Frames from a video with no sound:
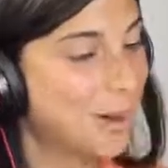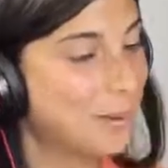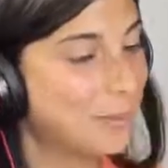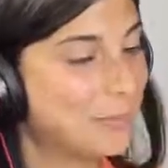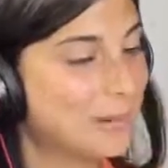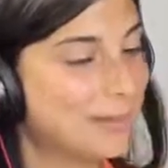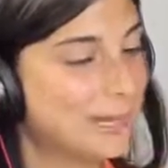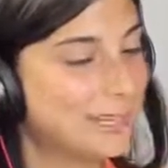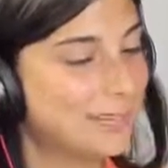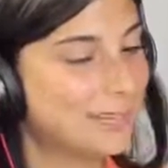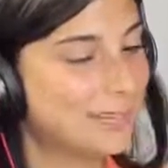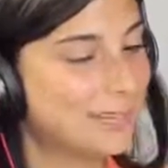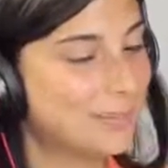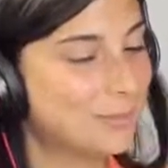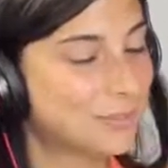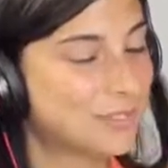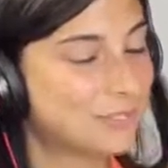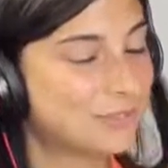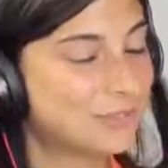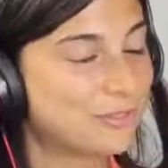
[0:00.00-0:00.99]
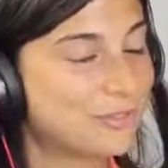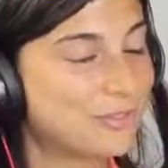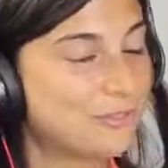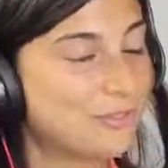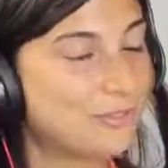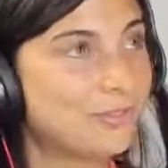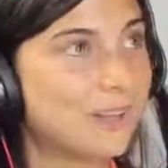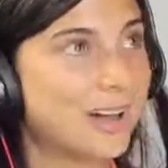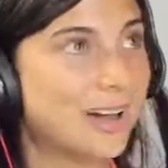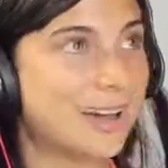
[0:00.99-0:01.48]
But it was
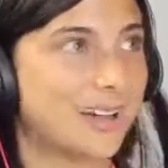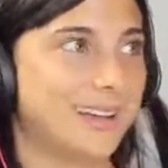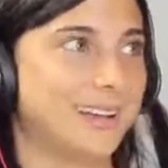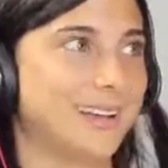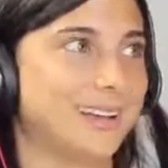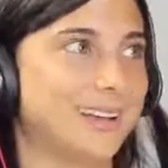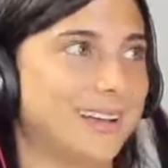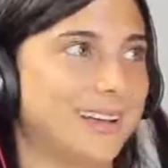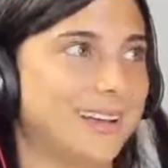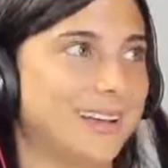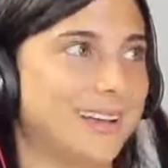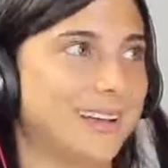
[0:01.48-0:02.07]
fun.